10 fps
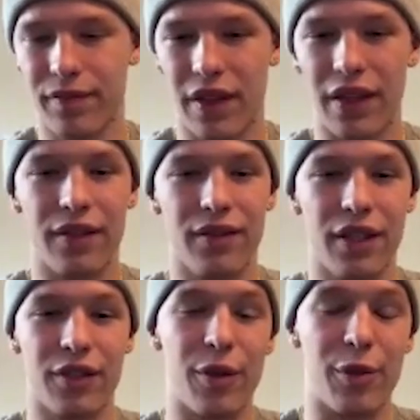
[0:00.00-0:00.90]
in
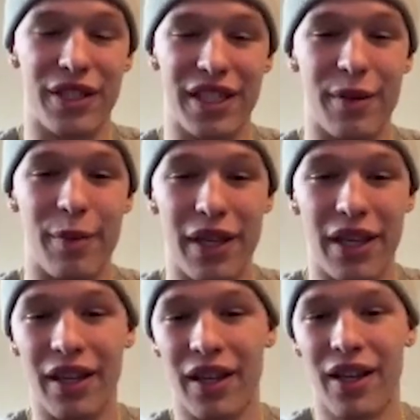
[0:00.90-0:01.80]
attributes it to
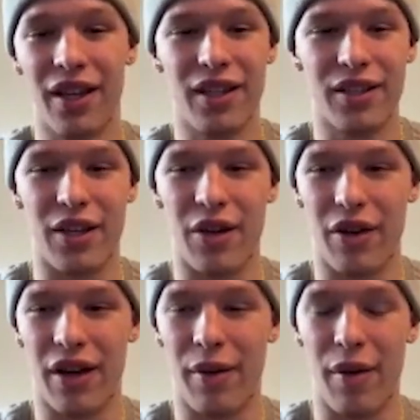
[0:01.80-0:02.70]
me.
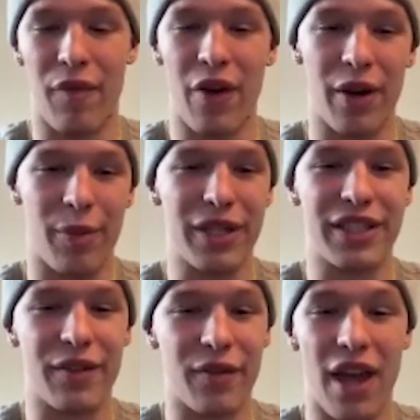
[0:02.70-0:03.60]
So I'm very
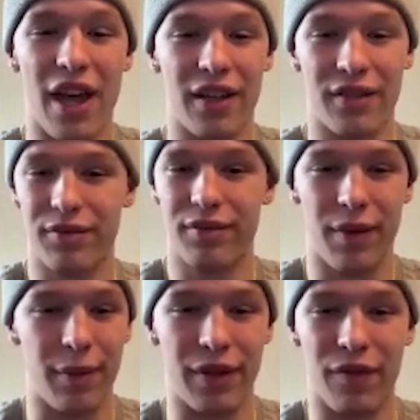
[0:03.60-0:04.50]
appreciative of that, and
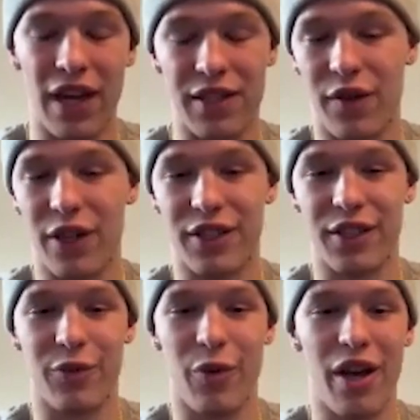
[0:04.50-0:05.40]
I mean vice versa
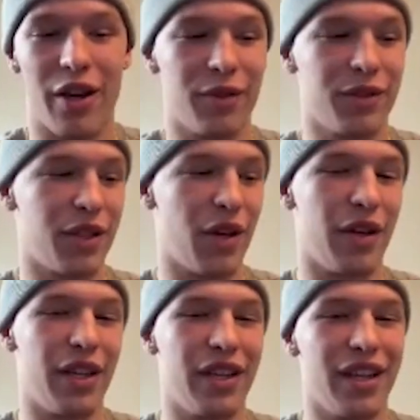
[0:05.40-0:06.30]
as well. So
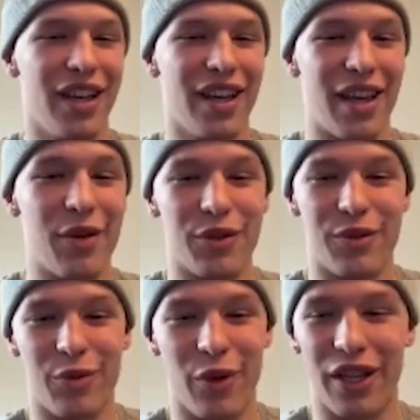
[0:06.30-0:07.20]
he
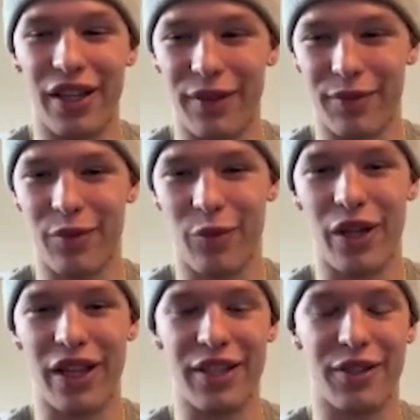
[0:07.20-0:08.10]
was really
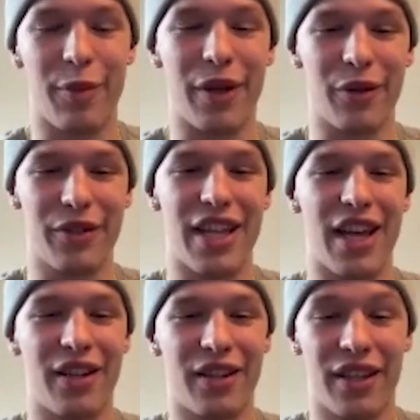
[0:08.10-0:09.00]
instrumental as
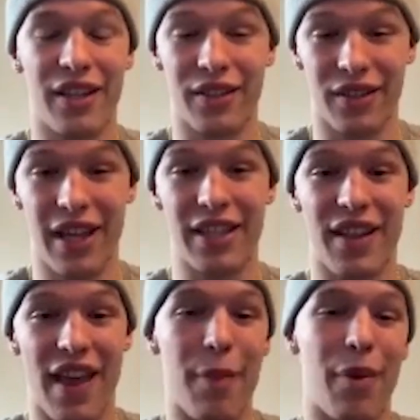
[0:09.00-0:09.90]
that
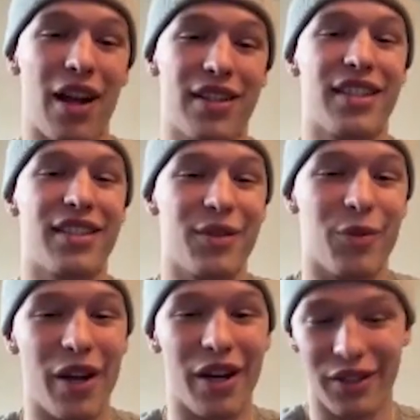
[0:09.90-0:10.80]
into that process as
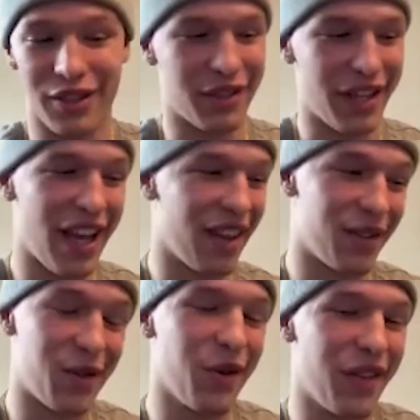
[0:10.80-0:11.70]
well. So yeah, the
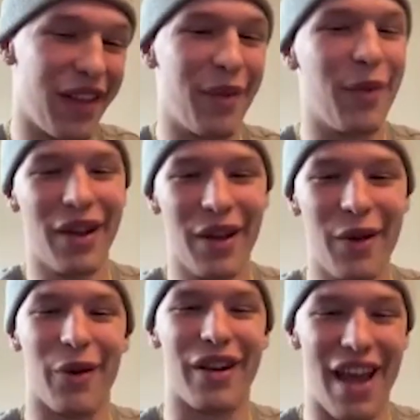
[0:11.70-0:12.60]
two of them
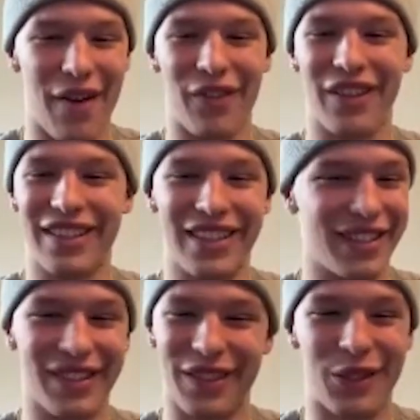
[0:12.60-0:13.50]
were definitely
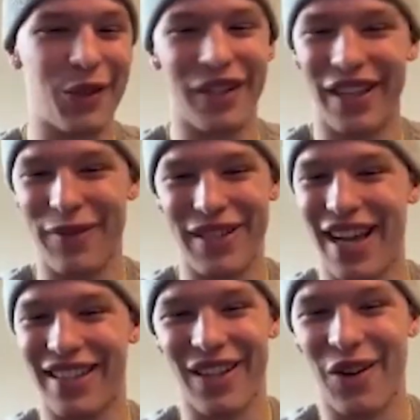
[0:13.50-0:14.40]
just shooting them
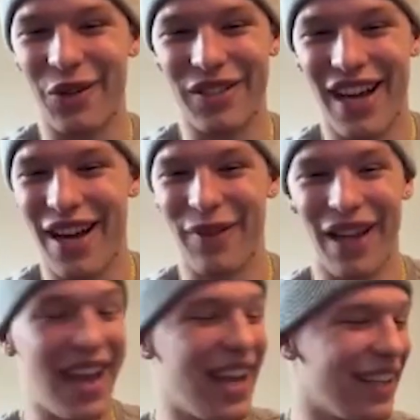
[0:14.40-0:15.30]
texts the whole time
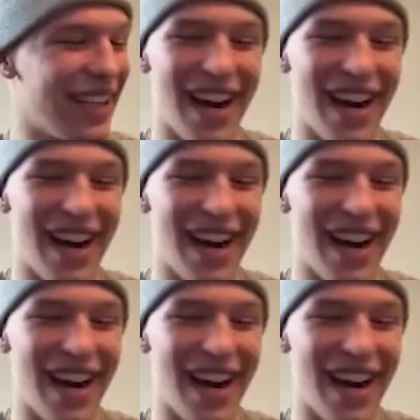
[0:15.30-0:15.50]
like, "Hey, get